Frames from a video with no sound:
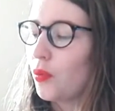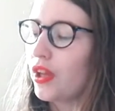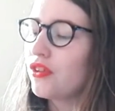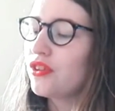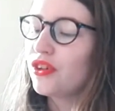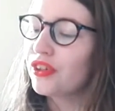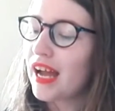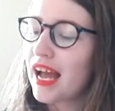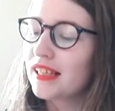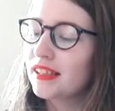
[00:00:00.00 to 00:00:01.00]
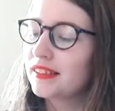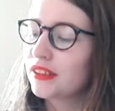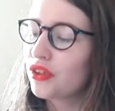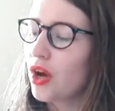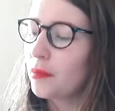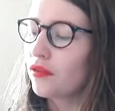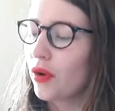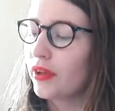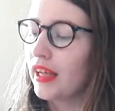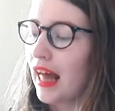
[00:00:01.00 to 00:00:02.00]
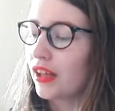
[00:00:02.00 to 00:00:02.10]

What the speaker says: While on the other hand, it is a thought-provoking